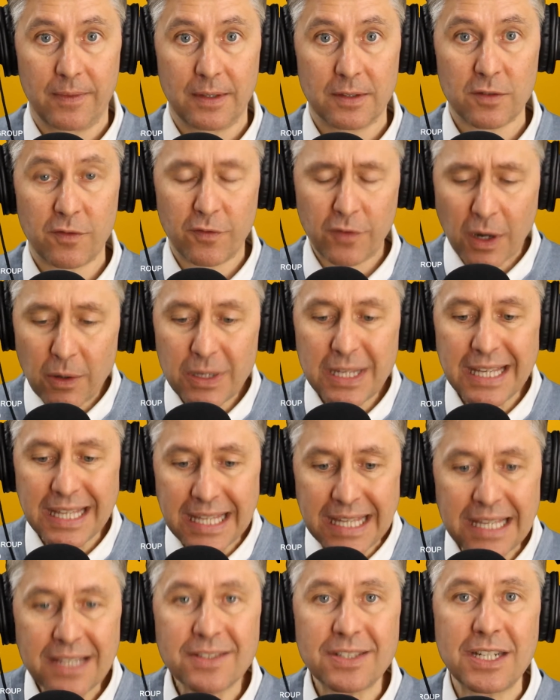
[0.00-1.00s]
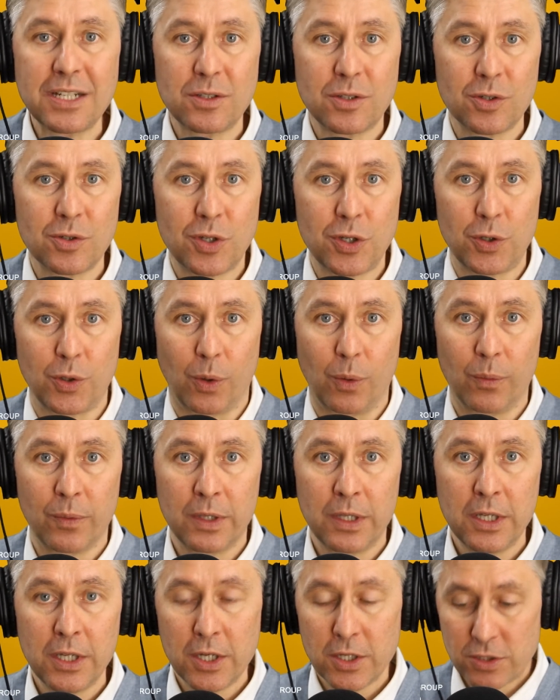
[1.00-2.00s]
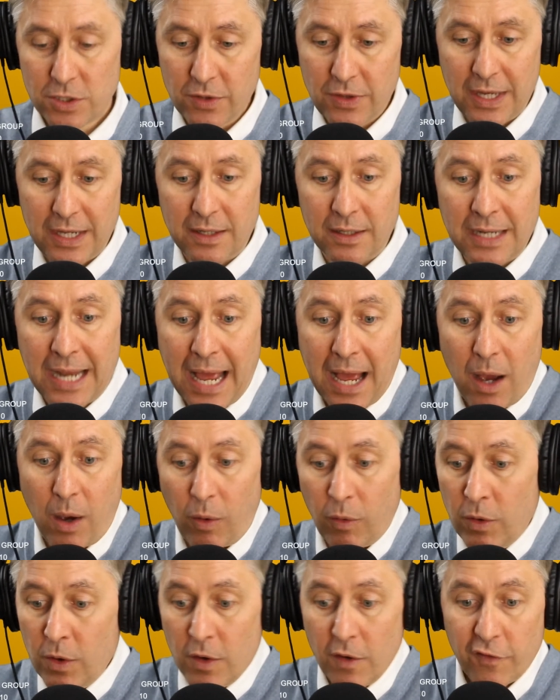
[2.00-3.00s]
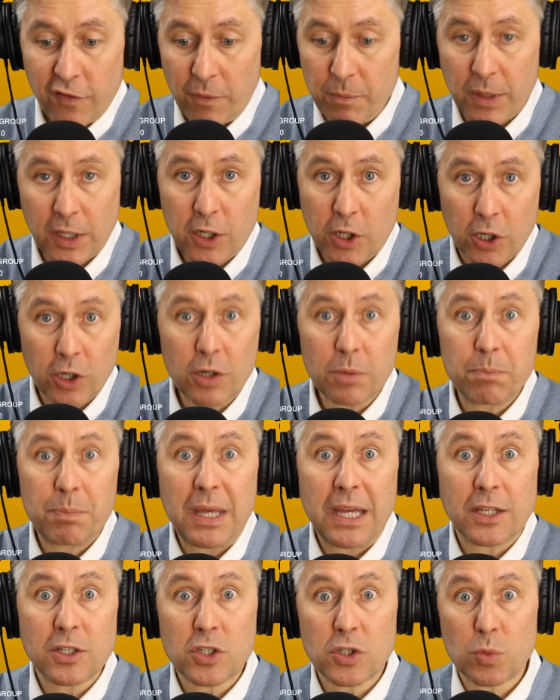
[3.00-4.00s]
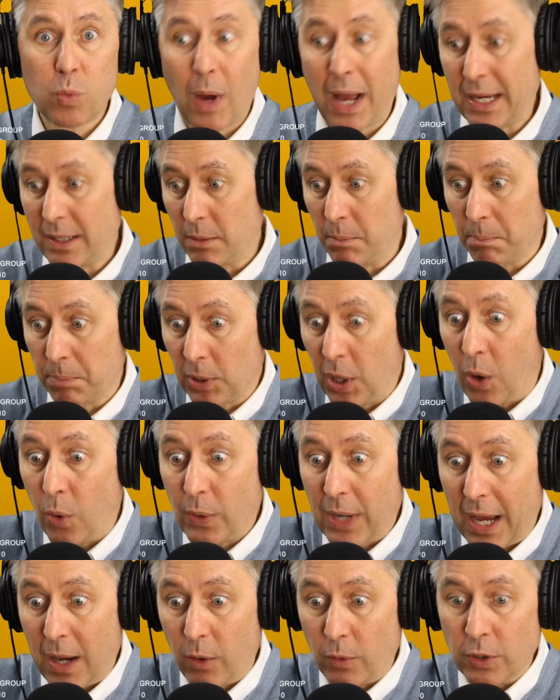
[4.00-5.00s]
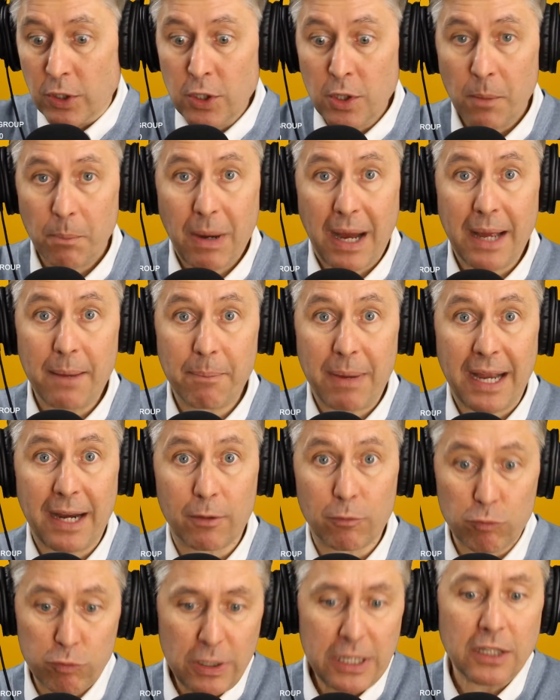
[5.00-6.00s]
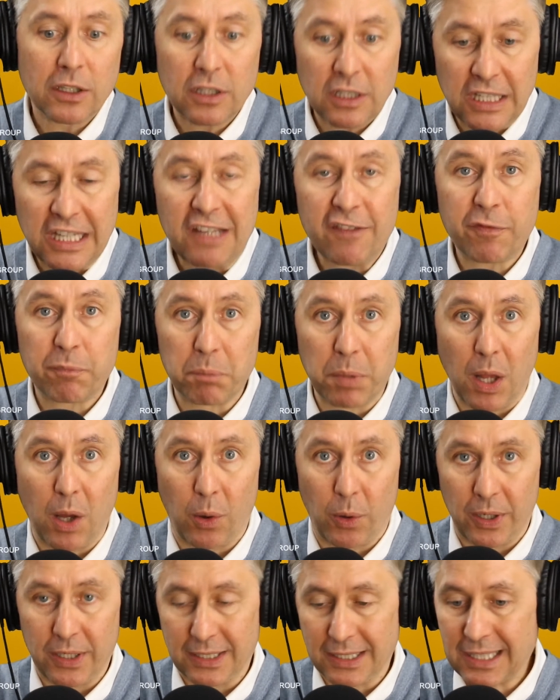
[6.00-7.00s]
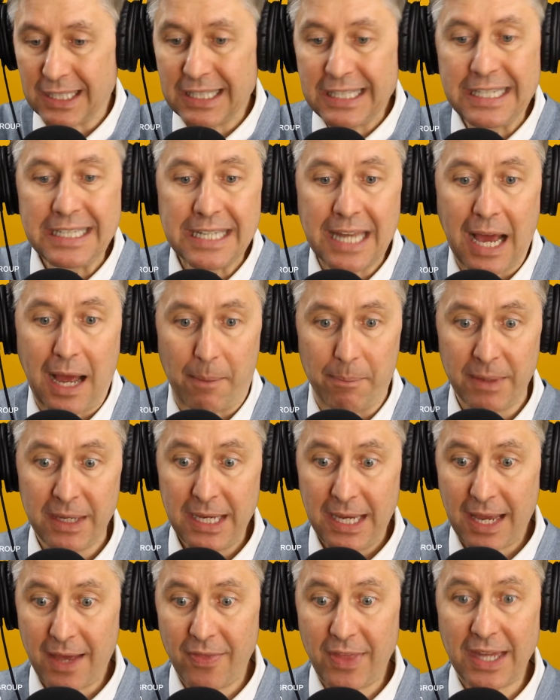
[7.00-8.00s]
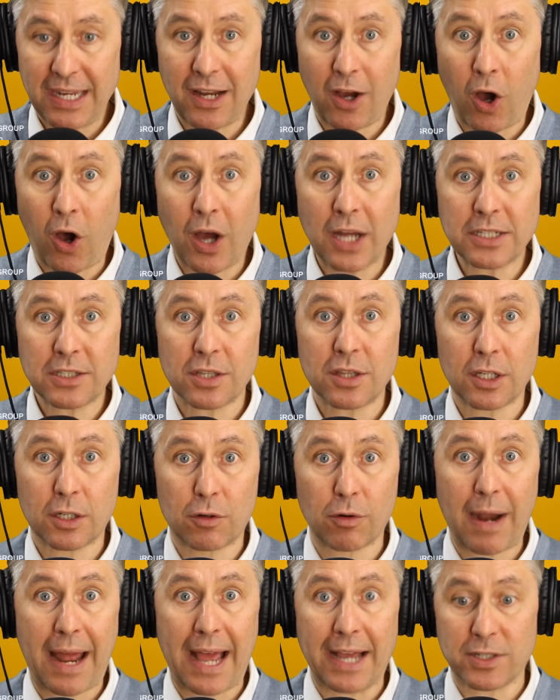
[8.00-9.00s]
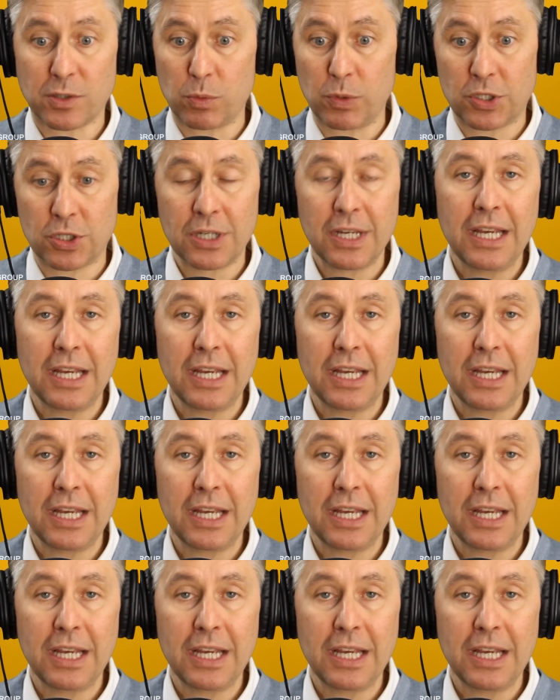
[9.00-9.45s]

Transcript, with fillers: It's very easy to do. So that now, from the curb being sweat and blown out by, by a real leaf blower and cleaned up, and then onto the grass, which